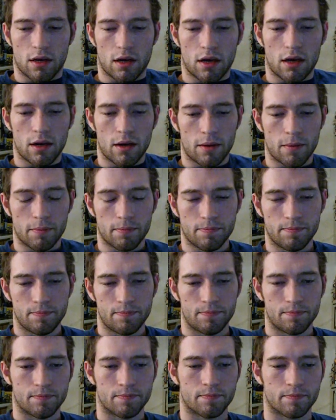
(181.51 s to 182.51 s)
Um,
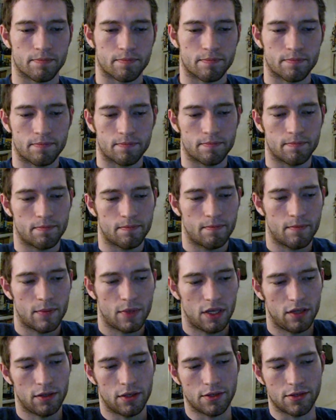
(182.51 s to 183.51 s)

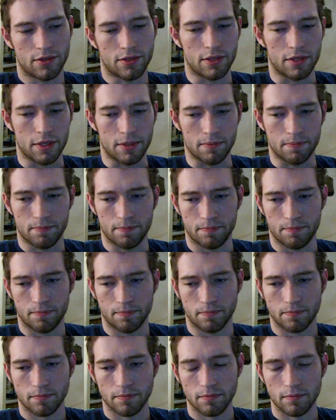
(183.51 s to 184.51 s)
let's see.
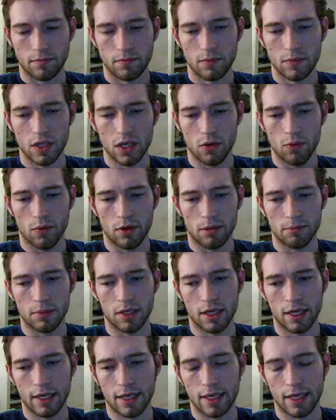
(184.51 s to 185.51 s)
What I'm
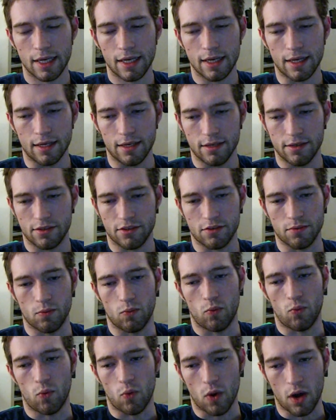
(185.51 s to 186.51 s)
going to need is
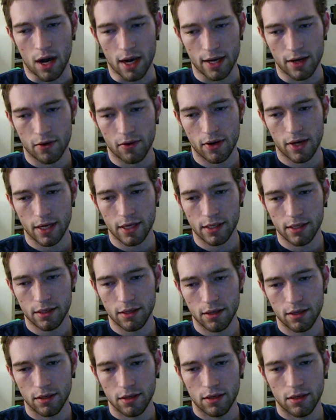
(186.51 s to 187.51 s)
some
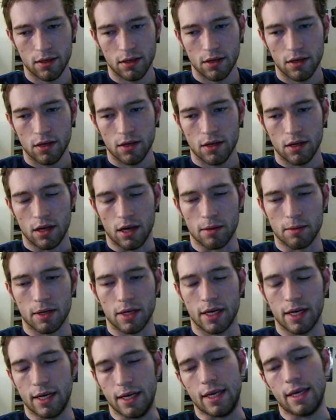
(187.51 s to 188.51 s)
wiring. I'm
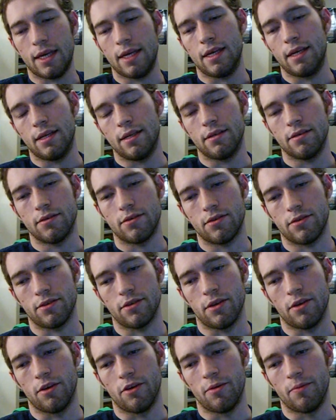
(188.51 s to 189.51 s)
going to need
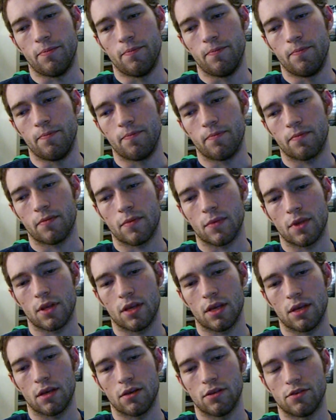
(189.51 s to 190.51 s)
some
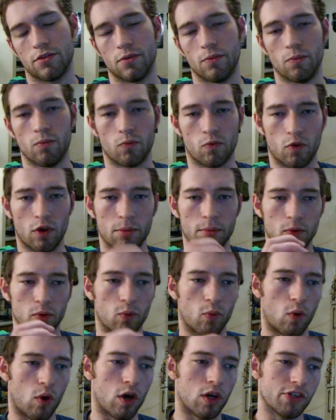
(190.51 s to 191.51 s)
some rubber
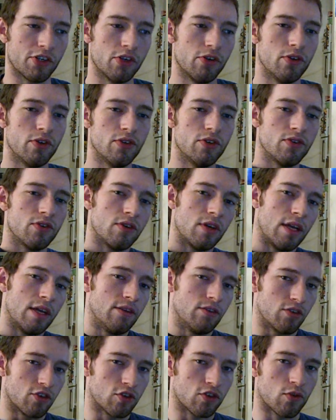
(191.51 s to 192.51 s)
washers
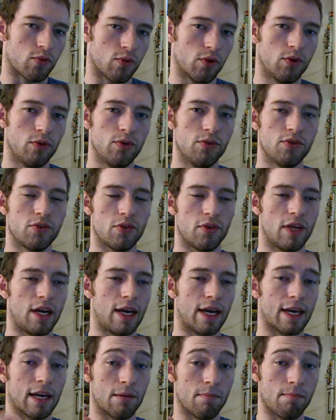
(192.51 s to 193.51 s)
and screws so that
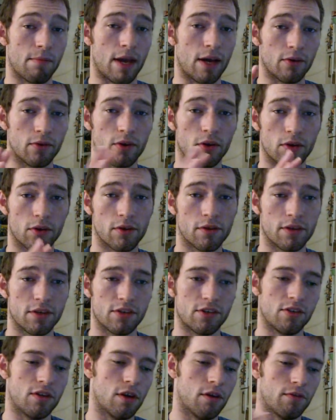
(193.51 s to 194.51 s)
I can mount all of this
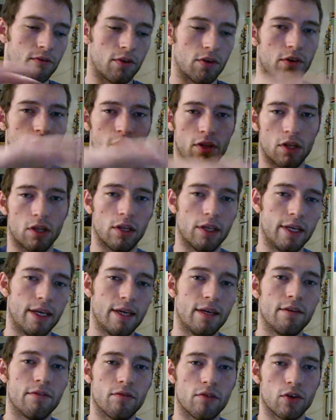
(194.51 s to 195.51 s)
stuff on the
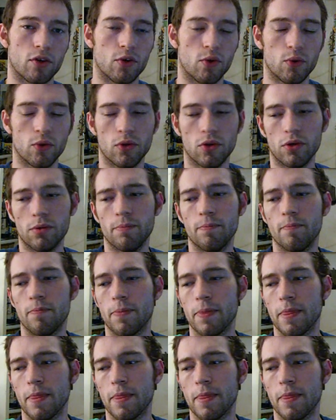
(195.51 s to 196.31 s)
lid of the cooler.